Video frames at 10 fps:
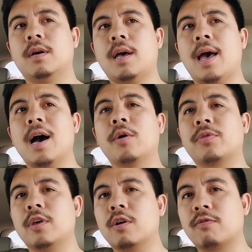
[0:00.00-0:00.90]

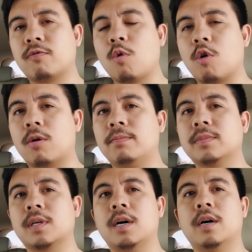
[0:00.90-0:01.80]
healthier
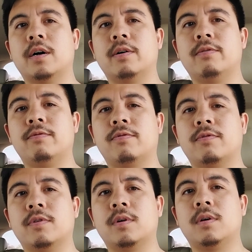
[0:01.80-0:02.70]
forms
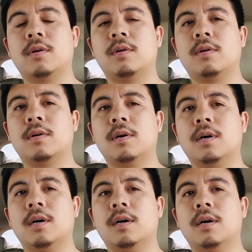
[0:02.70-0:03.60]
of
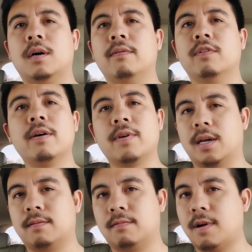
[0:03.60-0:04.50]

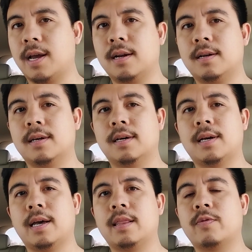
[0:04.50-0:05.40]
living, right?
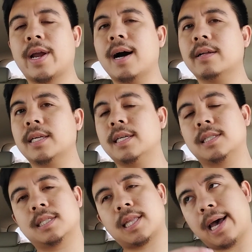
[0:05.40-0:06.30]
And the reality
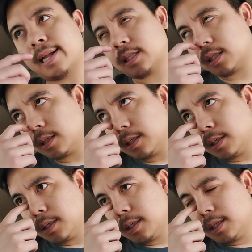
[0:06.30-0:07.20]
is that,
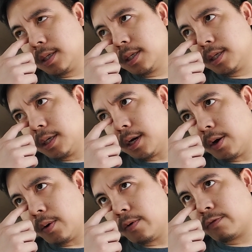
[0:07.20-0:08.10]

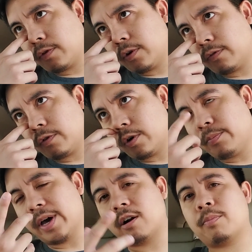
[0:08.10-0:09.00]
for a
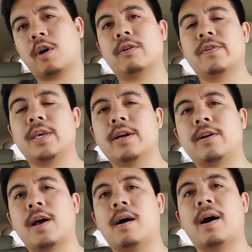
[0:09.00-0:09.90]
better part of a year
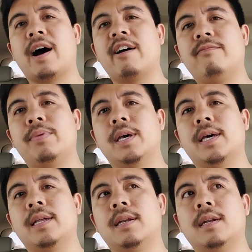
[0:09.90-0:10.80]
now, I've
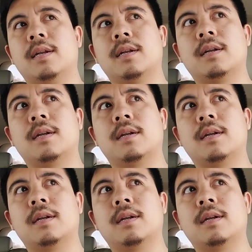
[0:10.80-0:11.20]
been